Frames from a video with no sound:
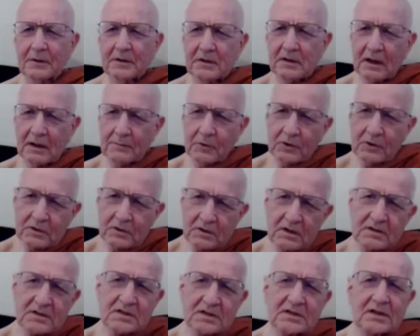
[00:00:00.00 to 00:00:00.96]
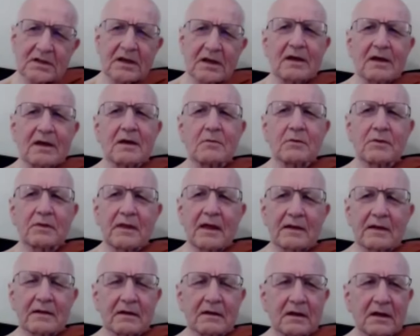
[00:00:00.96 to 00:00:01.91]
I'm going to stay with
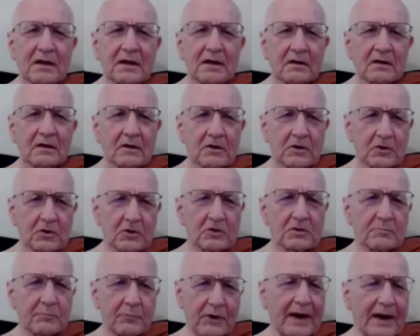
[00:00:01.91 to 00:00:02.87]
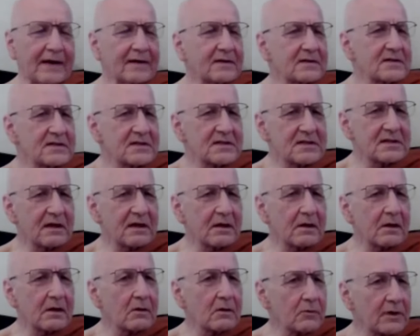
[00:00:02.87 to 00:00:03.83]
that good practices that
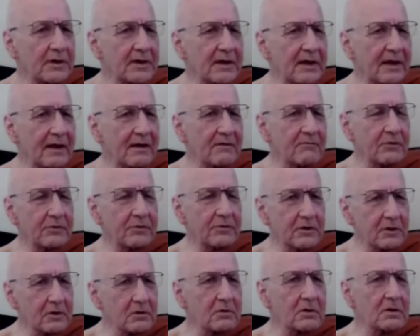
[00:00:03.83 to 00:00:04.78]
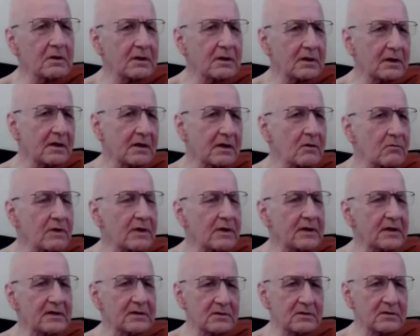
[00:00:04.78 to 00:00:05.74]
I already have, with the yoga that I
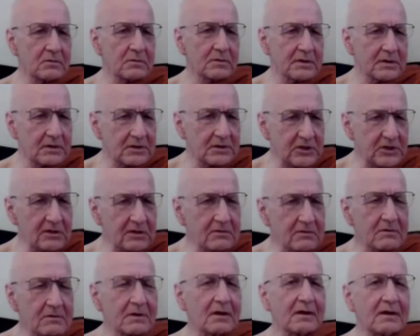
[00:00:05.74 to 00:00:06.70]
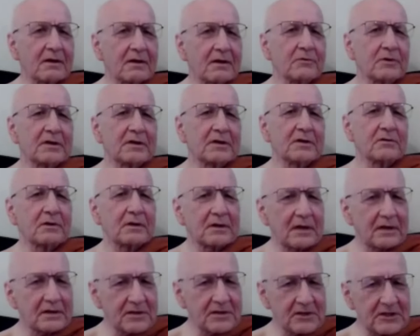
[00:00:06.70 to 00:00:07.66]
already do, the Qigong I already do, the
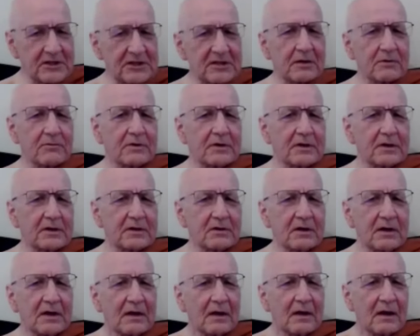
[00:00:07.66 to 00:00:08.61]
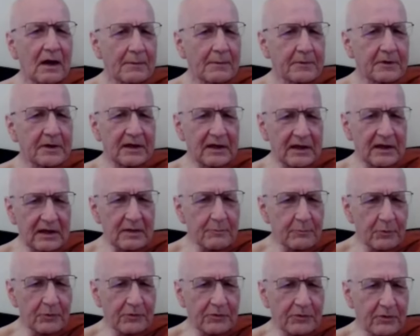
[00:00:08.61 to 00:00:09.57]
Tai Chi I already do. I'm going to
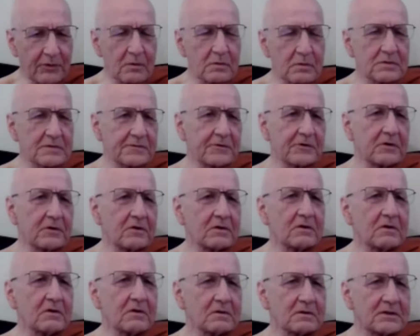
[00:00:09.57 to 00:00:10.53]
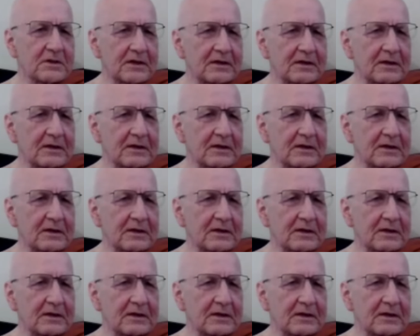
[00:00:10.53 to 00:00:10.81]
keep with those for a long, long